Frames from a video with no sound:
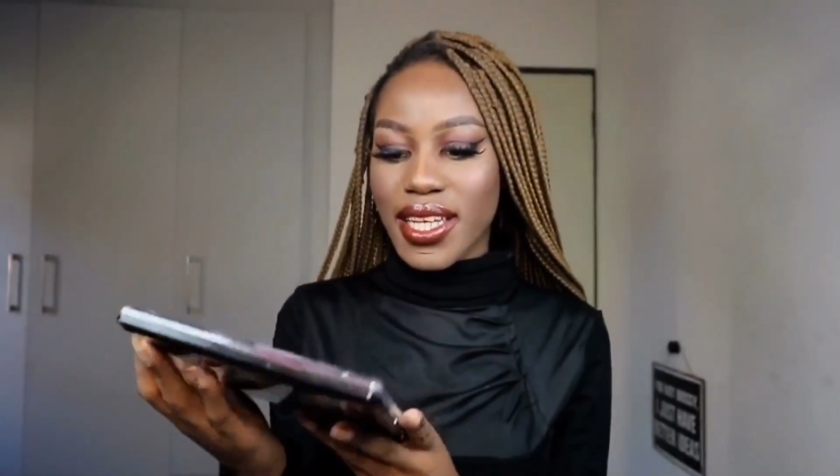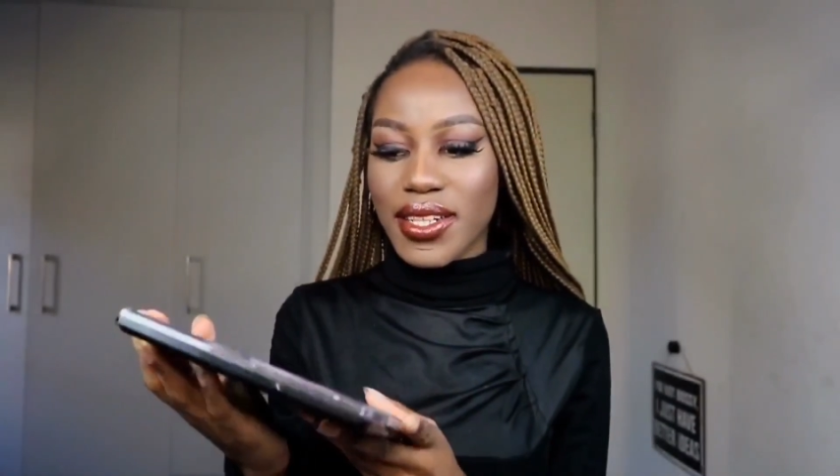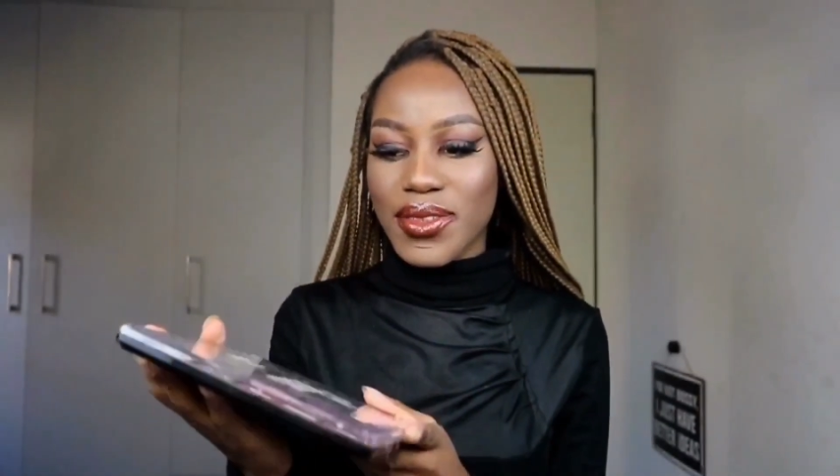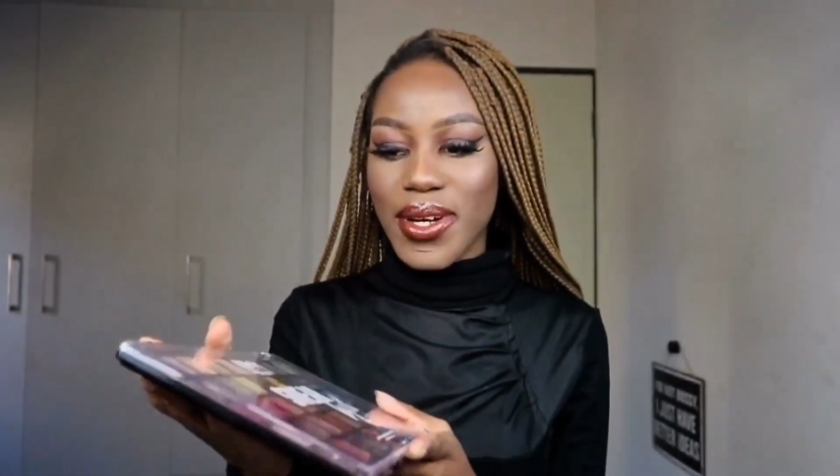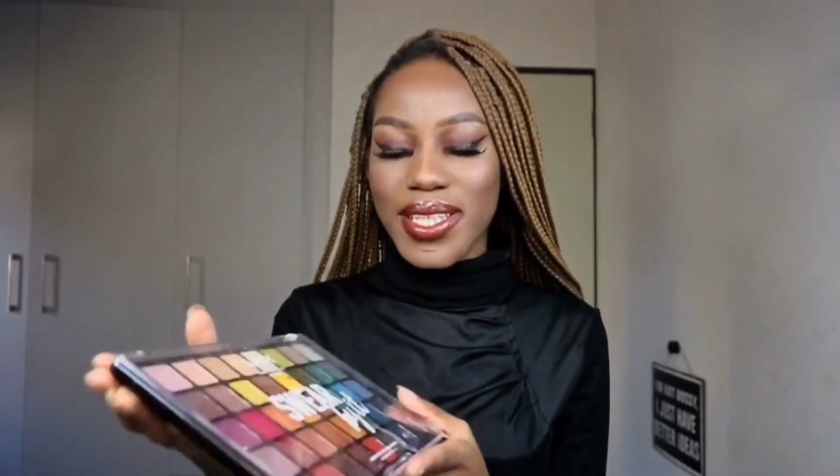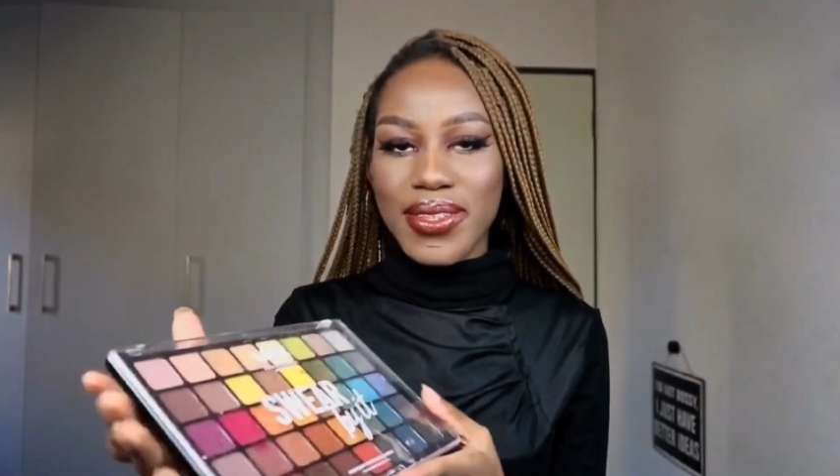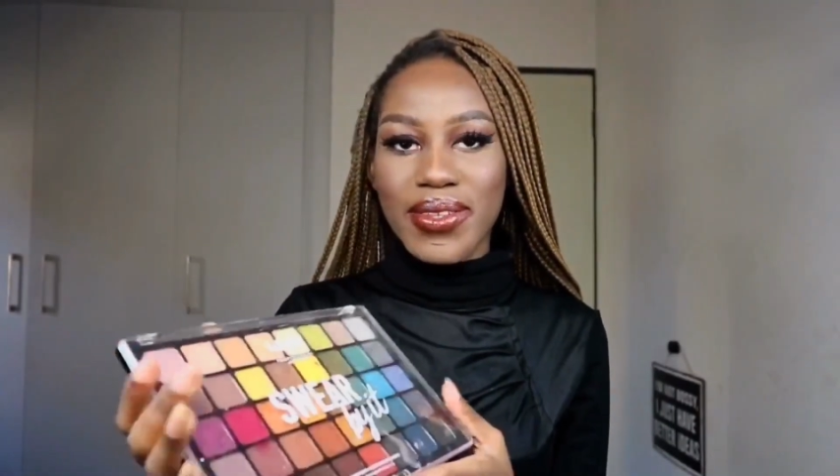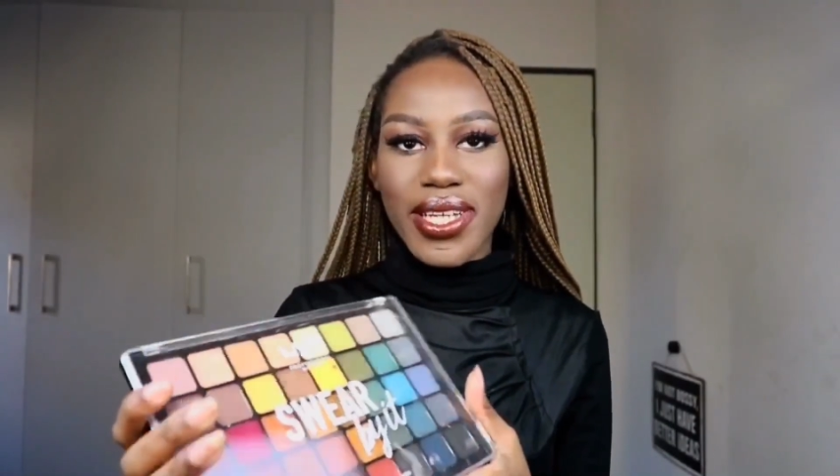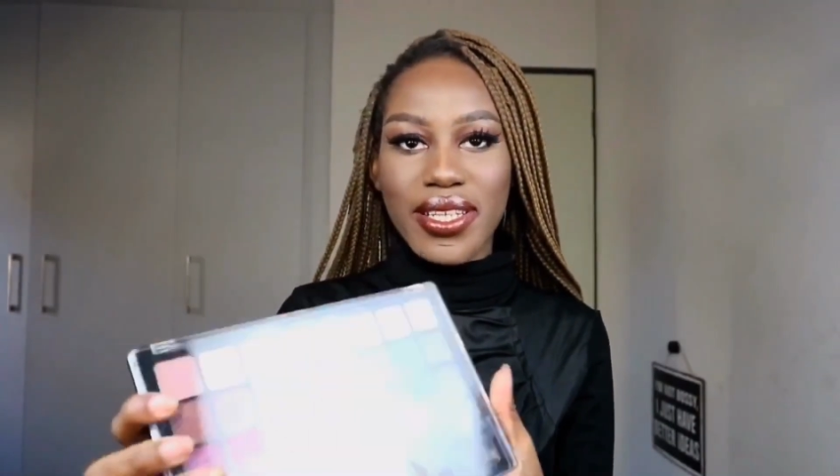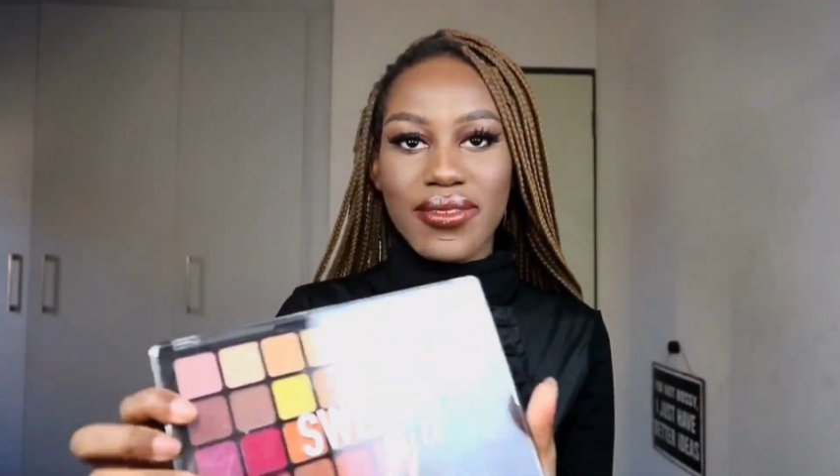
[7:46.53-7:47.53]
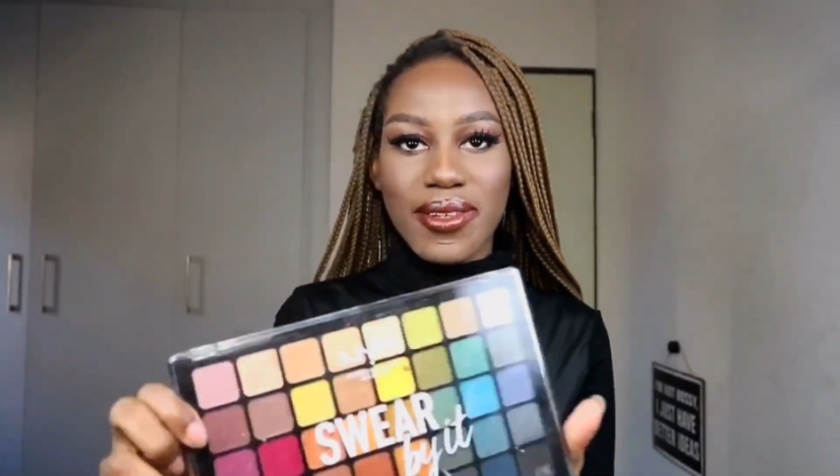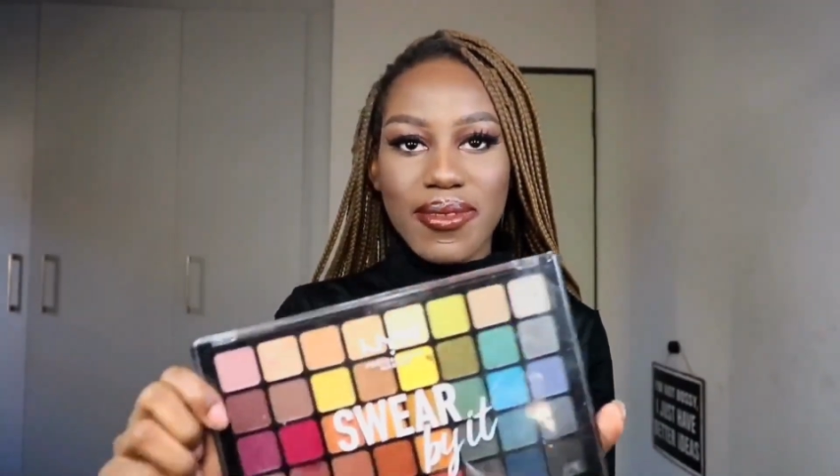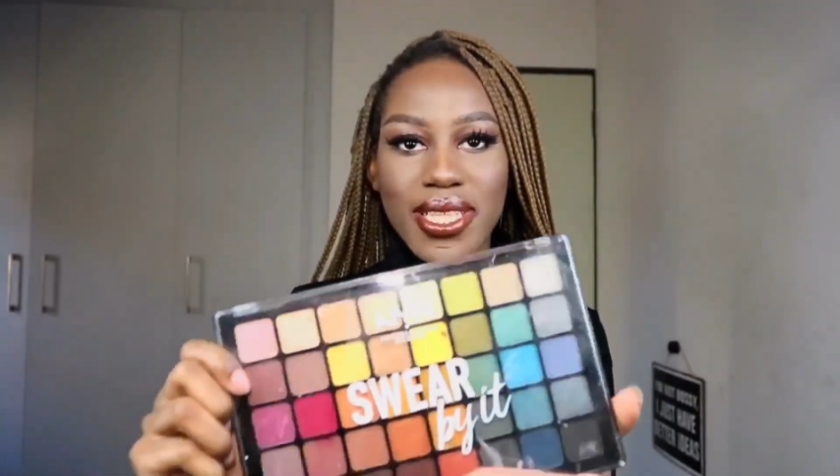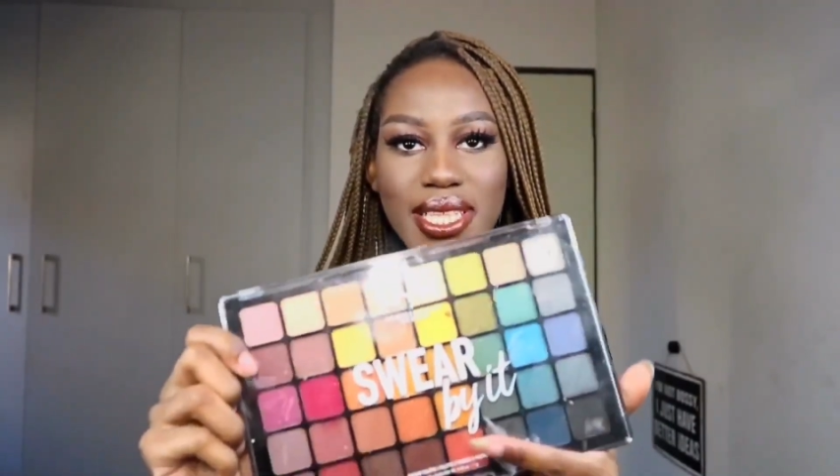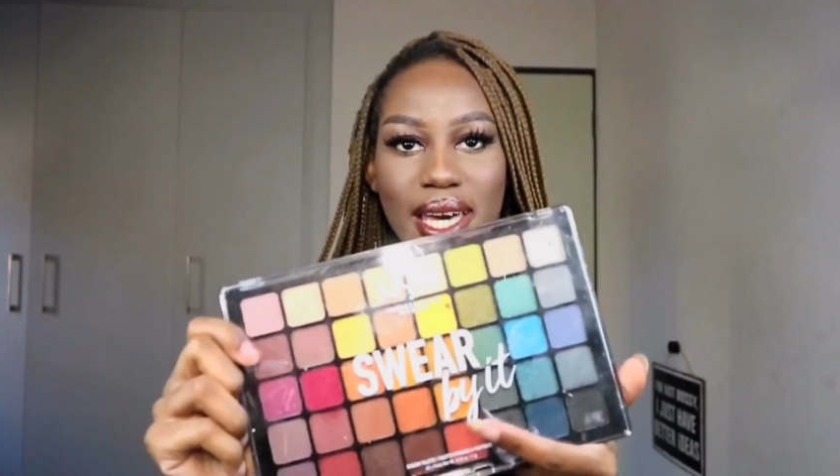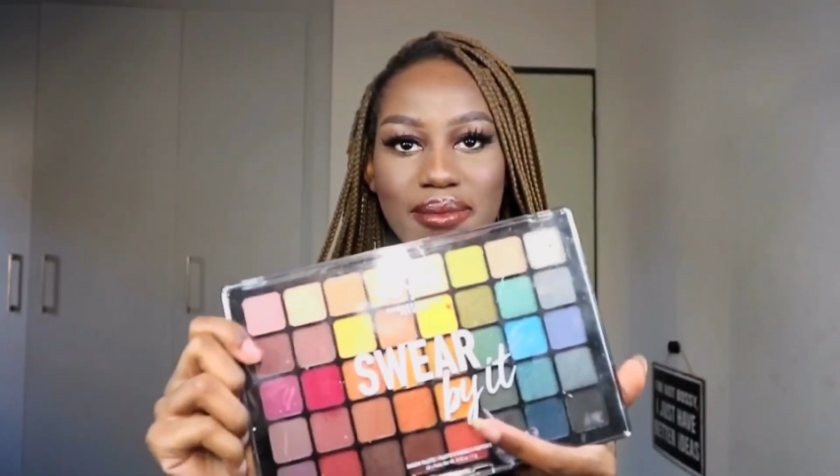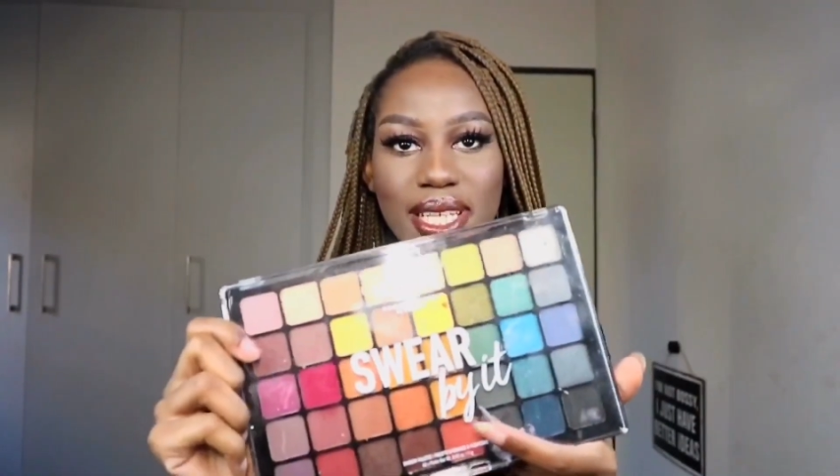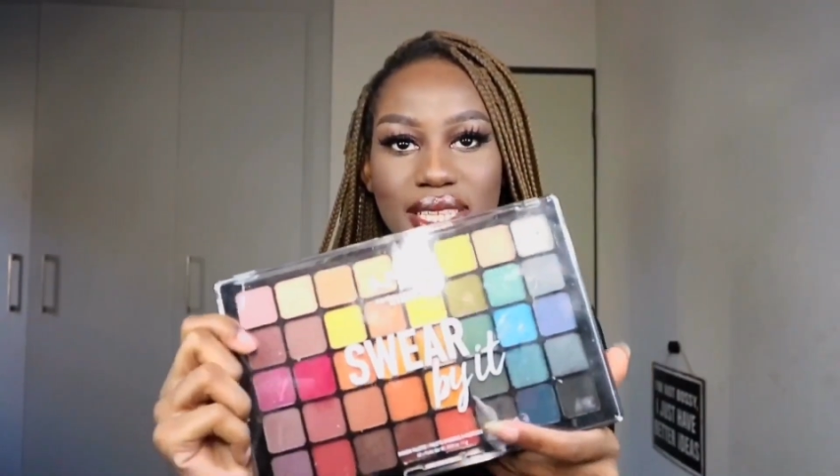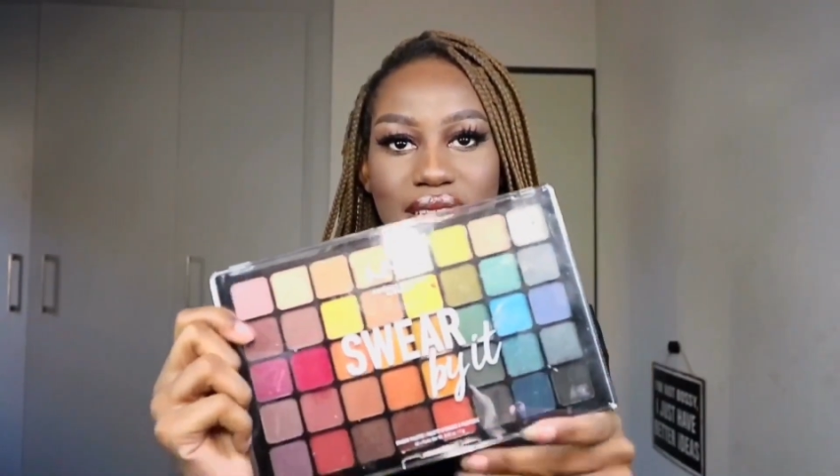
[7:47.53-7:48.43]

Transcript: like twice already from the time they